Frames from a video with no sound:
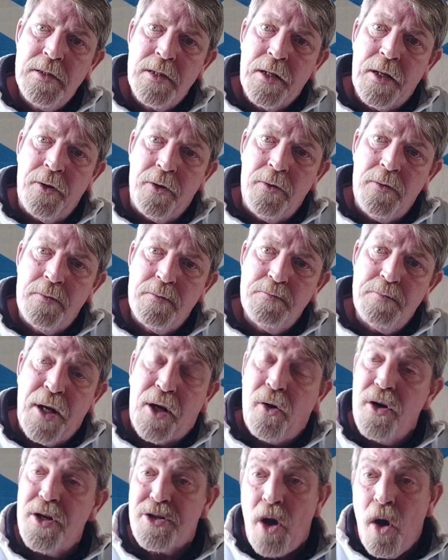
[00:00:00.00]
You know,
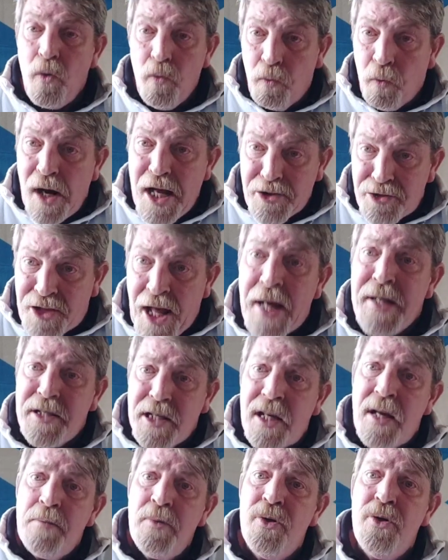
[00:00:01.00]
because what did
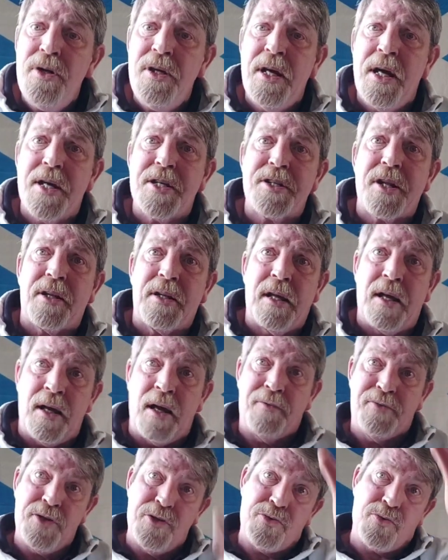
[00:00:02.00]
come out yesterday, and
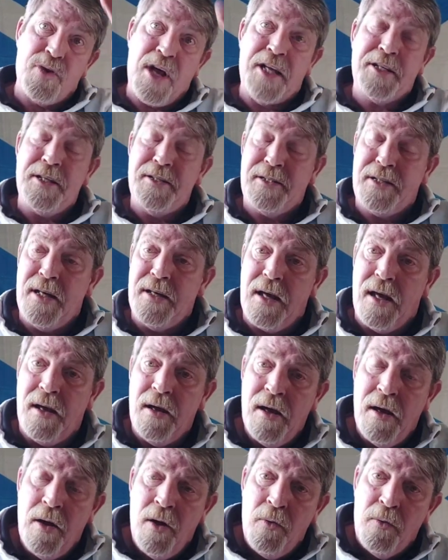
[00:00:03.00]
I've just read it to you,
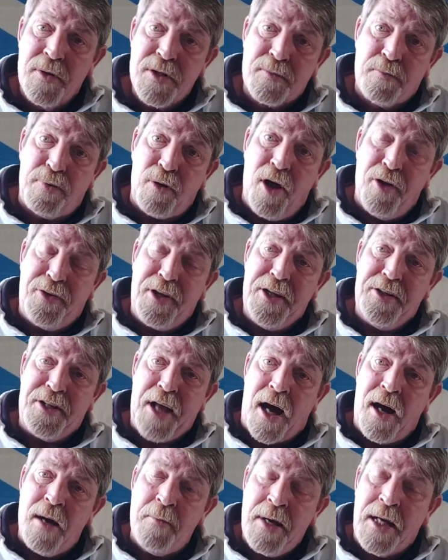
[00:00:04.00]
was bloody
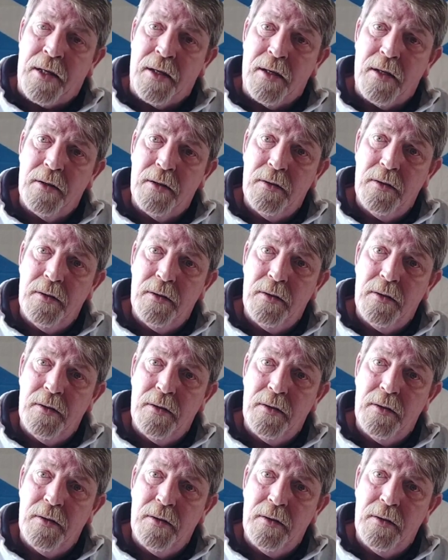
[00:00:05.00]
damning.